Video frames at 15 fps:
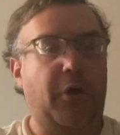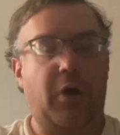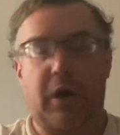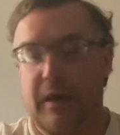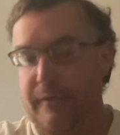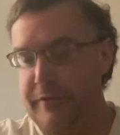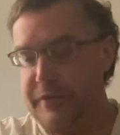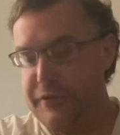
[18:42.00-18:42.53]

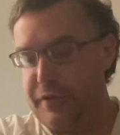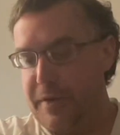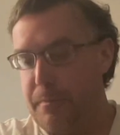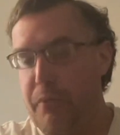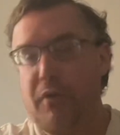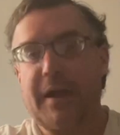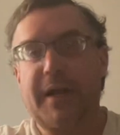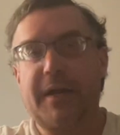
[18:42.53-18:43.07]
obviously I'm
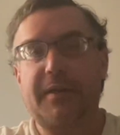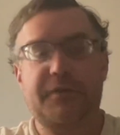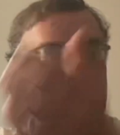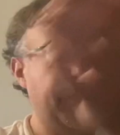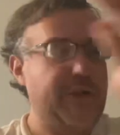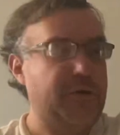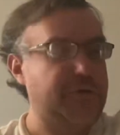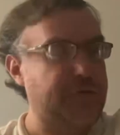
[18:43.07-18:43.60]
playing to
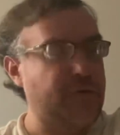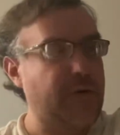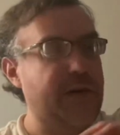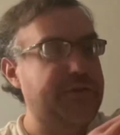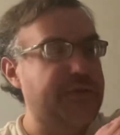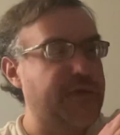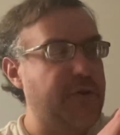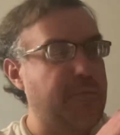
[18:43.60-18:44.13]
their
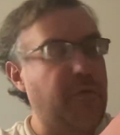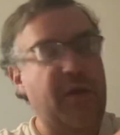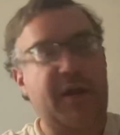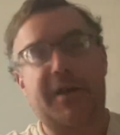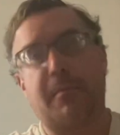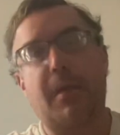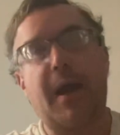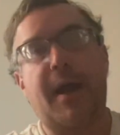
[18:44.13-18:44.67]
strengths and they're playing
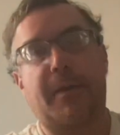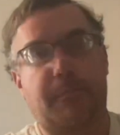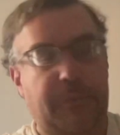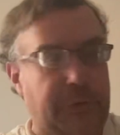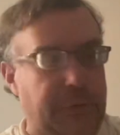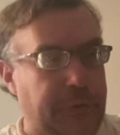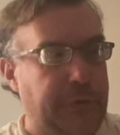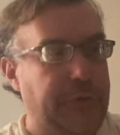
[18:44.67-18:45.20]
to mine
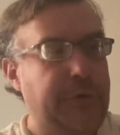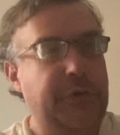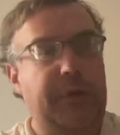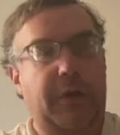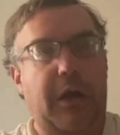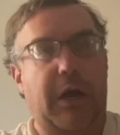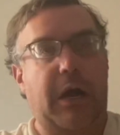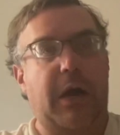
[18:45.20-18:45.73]

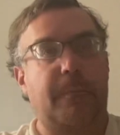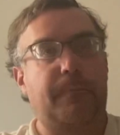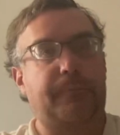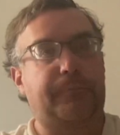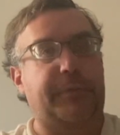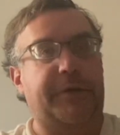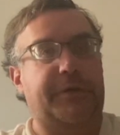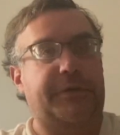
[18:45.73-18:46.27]
um,
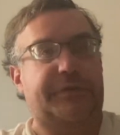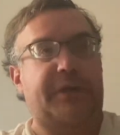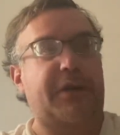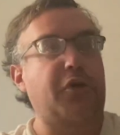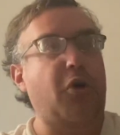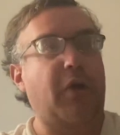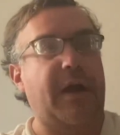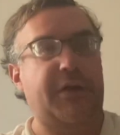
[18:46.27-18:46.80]
because I
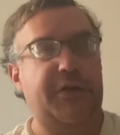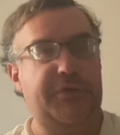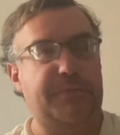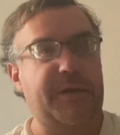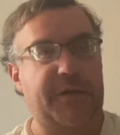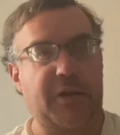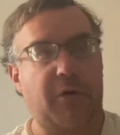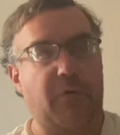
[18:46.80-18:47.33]
know how to
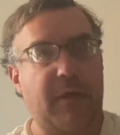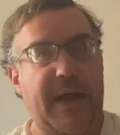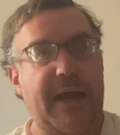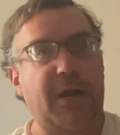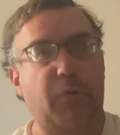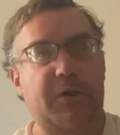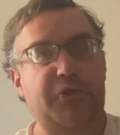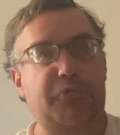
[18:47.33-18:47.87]
speak their
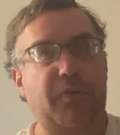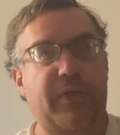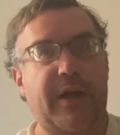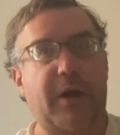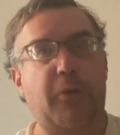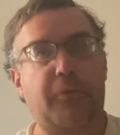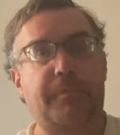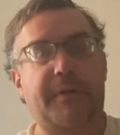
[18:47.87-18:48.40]
language
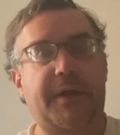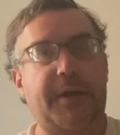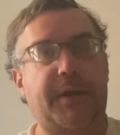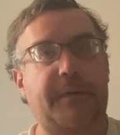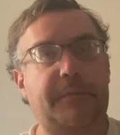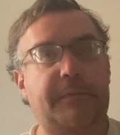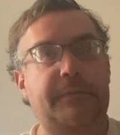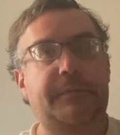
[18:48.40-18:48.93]
without being
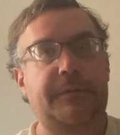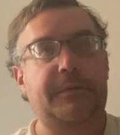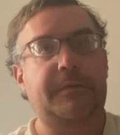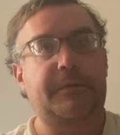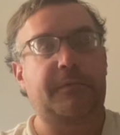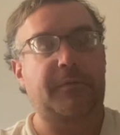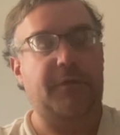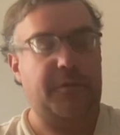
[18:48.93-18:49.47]

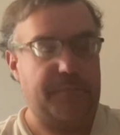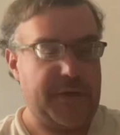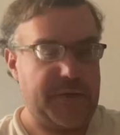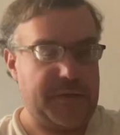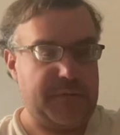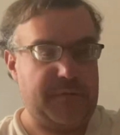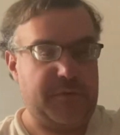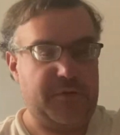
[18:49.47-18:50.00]
without
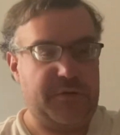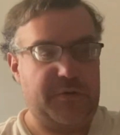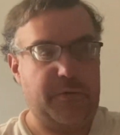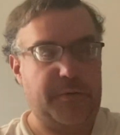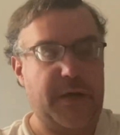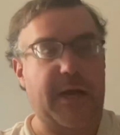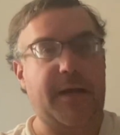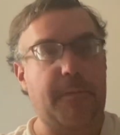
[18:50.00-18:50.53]
being
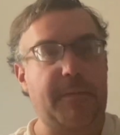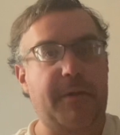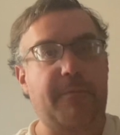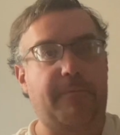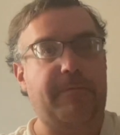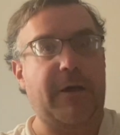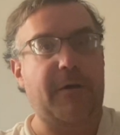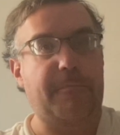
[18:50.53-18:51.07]
stupid. I can be
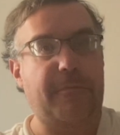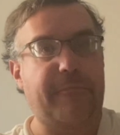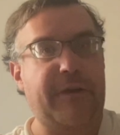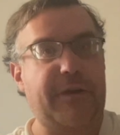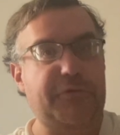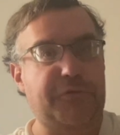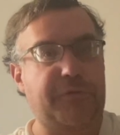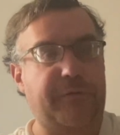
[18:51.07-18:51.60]
very
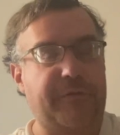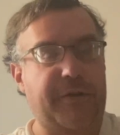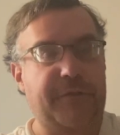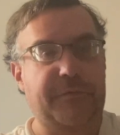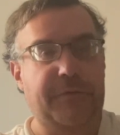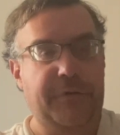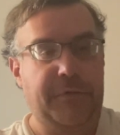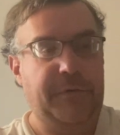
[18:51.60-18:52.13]
professional if I,
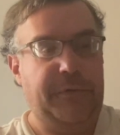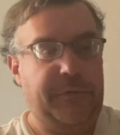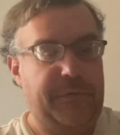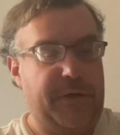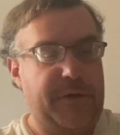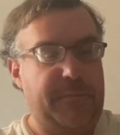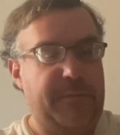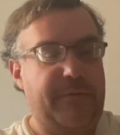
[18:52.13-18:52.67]

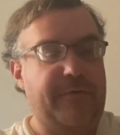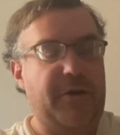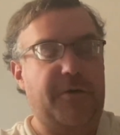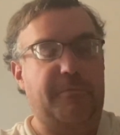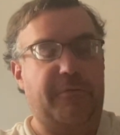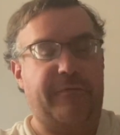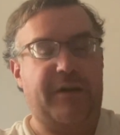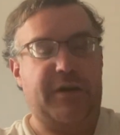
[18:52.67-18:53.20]
I can be very
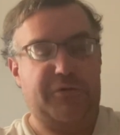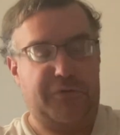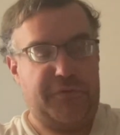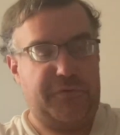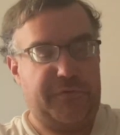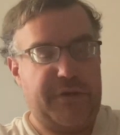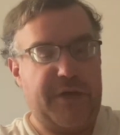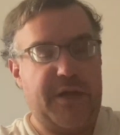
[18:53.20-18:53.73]

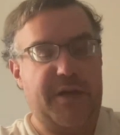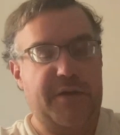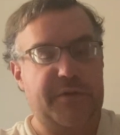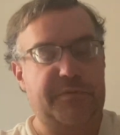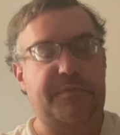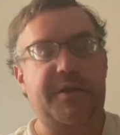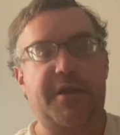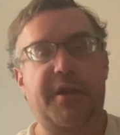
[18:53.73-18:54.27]
professional
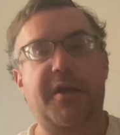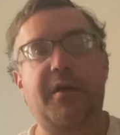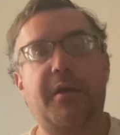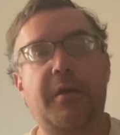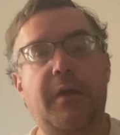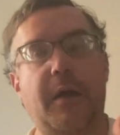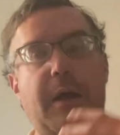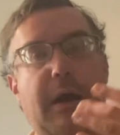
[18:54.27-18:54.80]
and be
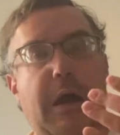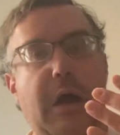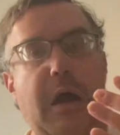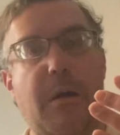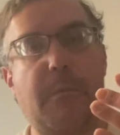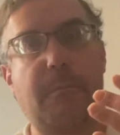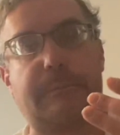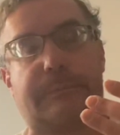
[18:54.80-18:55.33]

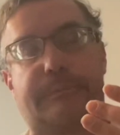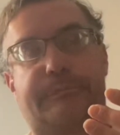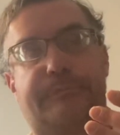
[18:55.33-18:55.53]
um,